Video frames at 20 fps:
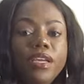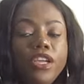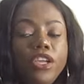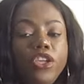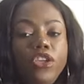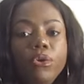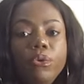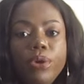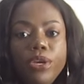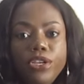
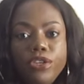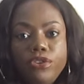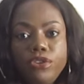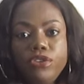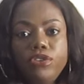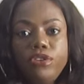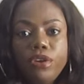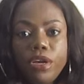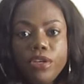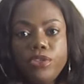Your
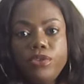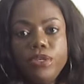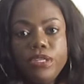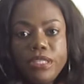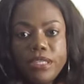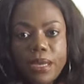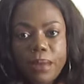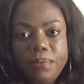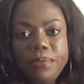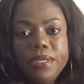introductory
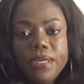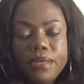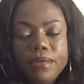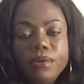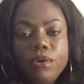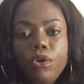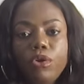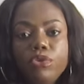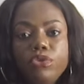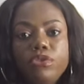chapter,
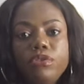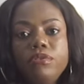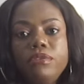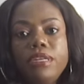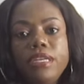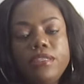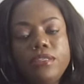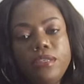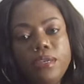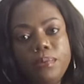also
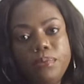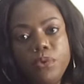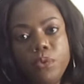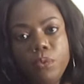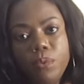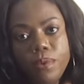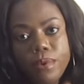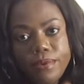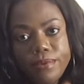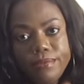known as chapter
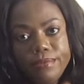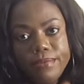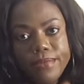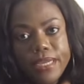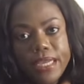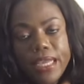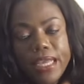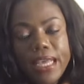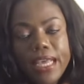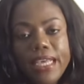1,
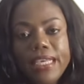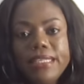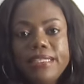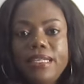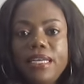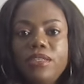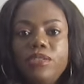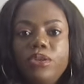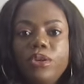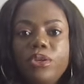is
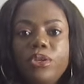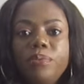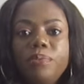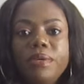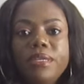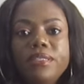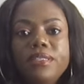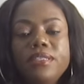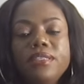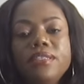that
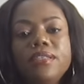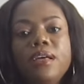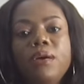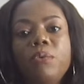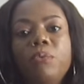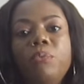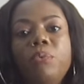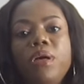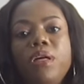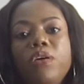document
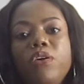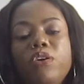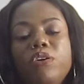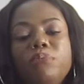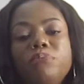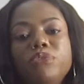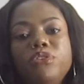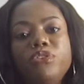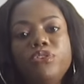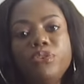that
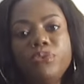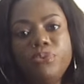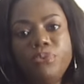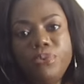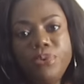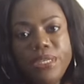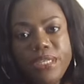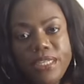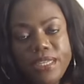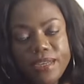welcomes your
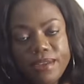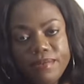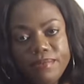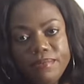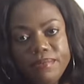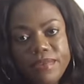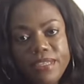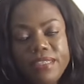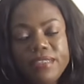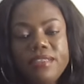reader.
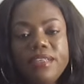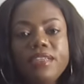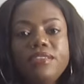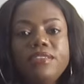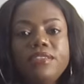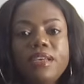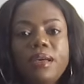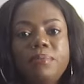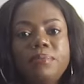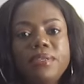Is
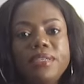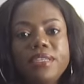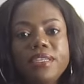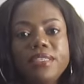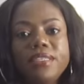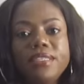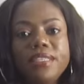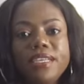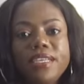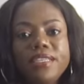that chapter
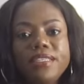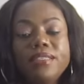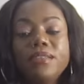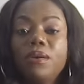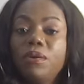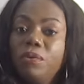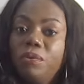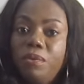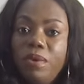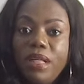that says,
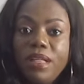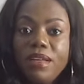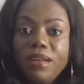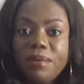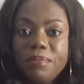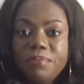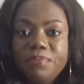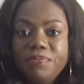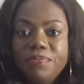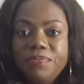
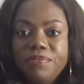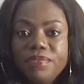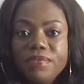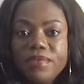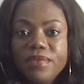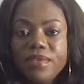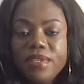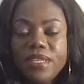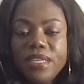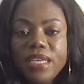welcome.
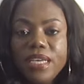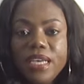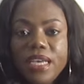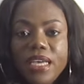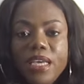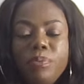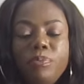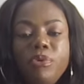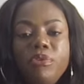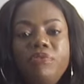
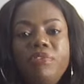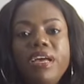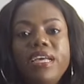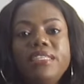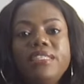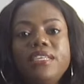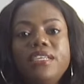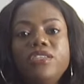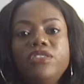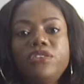It
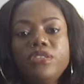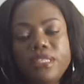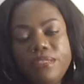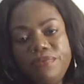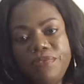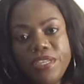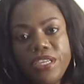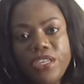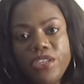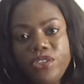provides a
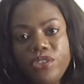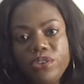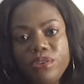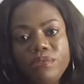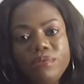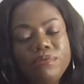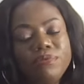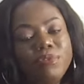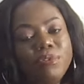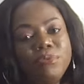
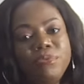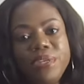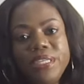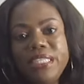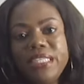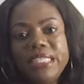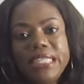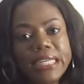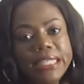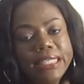justification for
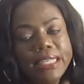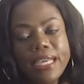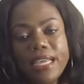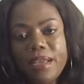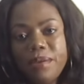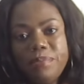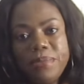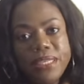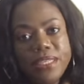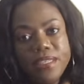reading the
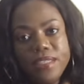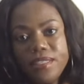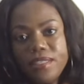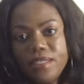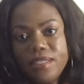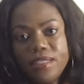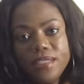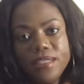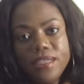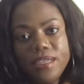entire
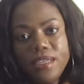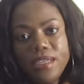piece.